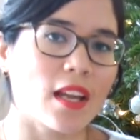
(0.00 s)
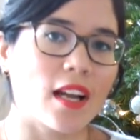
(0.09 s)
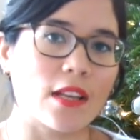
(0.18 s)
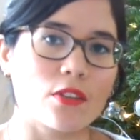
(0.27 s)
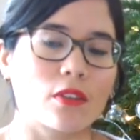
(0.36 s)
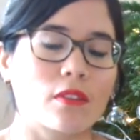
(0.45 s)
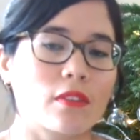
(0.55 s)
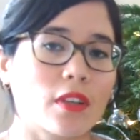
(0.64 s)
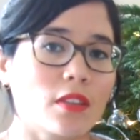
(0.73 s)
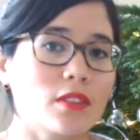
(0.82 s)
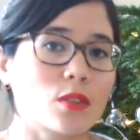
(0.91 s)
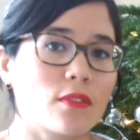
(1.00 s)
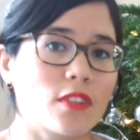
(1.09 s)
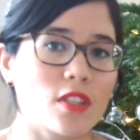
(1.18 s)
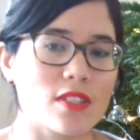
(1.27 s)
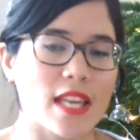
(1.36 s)
And you're going to
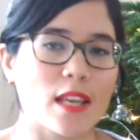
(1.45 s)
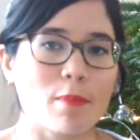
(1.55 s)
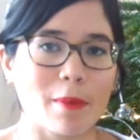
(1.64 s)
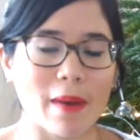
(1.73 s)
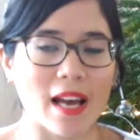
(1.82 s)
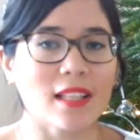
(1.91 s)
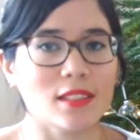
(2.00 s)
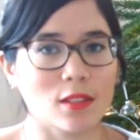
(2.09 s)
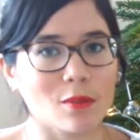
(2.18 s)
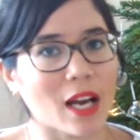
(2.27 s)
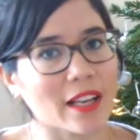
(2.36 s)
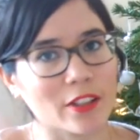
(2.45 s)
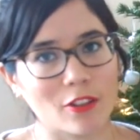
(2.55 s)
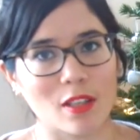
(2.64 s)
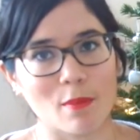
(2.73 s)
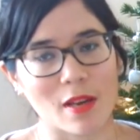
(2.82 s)
have used a pipette to
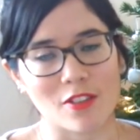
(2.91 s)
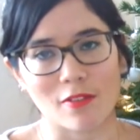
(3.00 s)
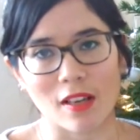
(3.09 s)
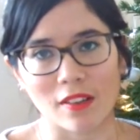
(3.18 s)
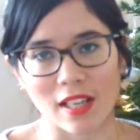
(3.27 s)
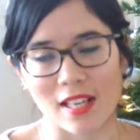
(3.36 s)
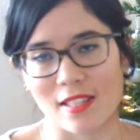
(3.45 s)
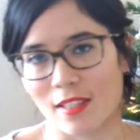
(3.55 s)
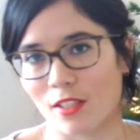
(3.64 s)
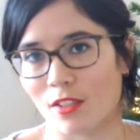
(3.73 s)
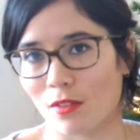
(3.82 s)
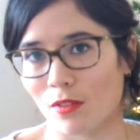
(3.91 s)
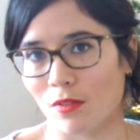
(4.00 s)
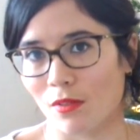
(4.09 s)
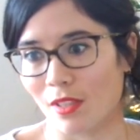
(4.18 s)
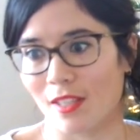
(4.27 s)
accurately measure out that acid
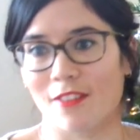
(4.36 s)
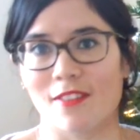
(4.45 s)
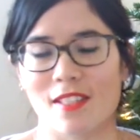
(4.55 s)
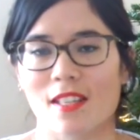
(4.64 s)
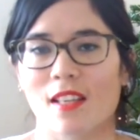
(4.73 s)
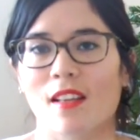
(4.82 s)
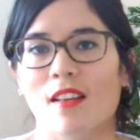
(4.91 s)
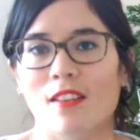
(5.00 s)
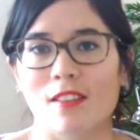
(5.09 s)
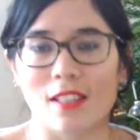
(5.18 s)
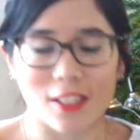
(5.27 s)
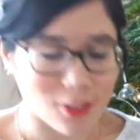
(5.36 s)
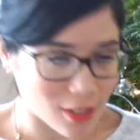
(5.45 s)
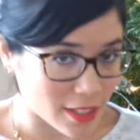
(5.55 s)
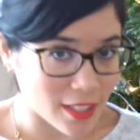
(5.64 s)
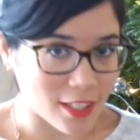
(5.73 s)
to the nearest,
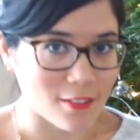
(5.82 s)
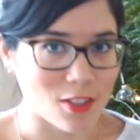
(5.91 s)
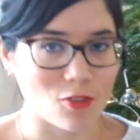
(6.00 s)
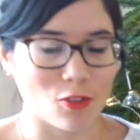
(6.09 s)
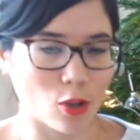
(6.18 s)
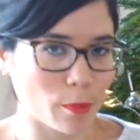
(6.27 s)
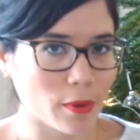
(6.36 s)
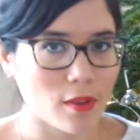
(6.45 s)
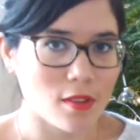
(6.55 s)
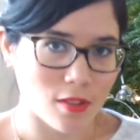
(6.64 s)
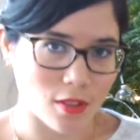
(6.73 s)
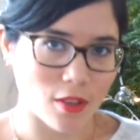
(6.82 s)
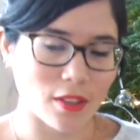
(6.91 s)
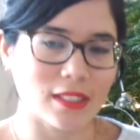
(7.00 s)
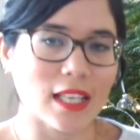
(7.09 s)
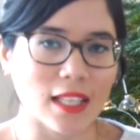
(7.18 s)
literally the nearest drop. So you
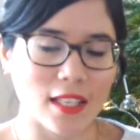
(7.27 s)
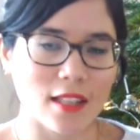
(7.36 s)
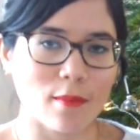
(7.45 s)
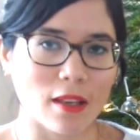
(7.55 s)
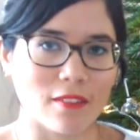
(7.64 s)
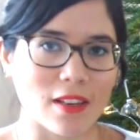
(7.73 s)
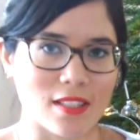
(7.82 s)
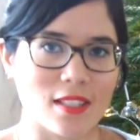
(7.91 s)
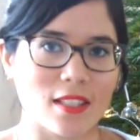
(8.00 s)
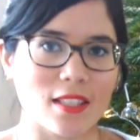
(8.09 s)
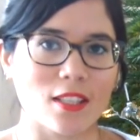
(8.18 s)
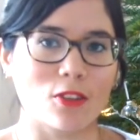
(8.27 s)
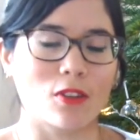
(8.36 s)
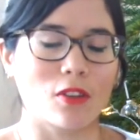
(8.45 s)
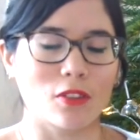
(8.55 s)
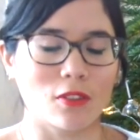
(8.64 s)
know exactly the amount of acid in your
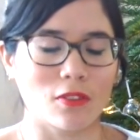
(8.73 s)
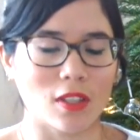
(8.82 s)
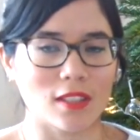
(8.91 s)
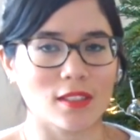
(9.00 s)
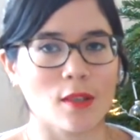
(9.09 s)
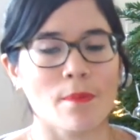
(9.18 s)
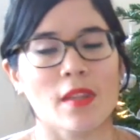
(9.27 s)
conical flask.